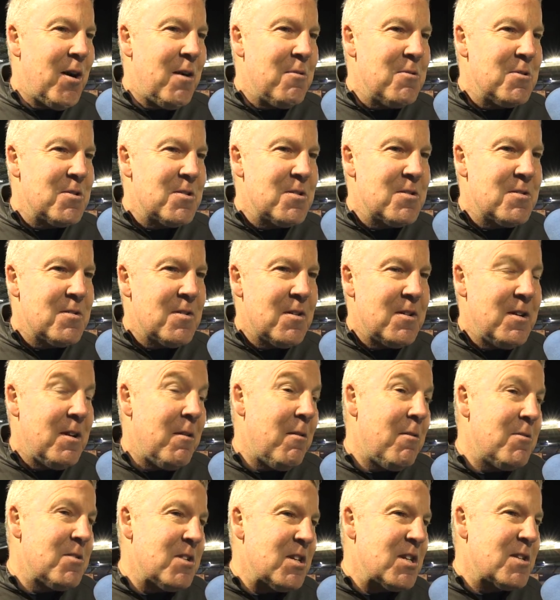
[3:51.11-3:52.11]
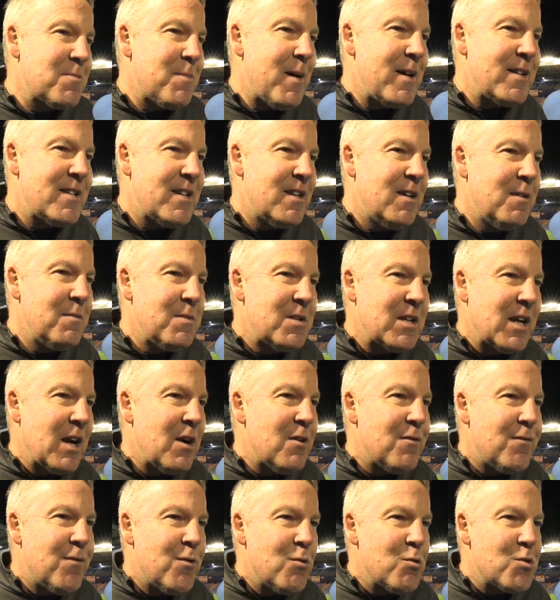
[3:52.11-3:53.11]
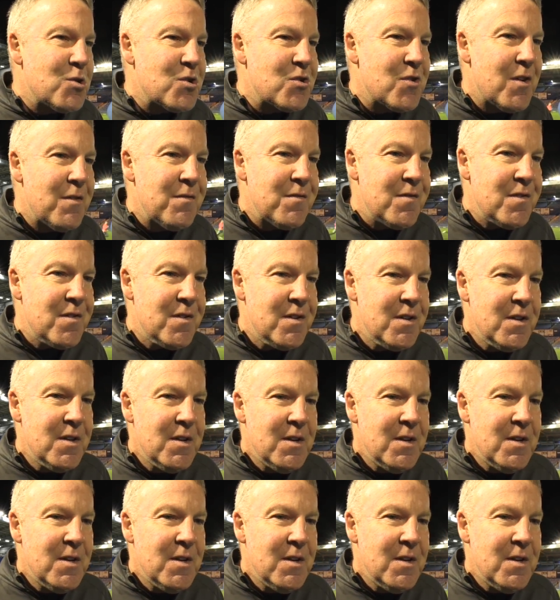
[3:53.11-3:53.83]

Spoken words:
I was expecting them to go full strength.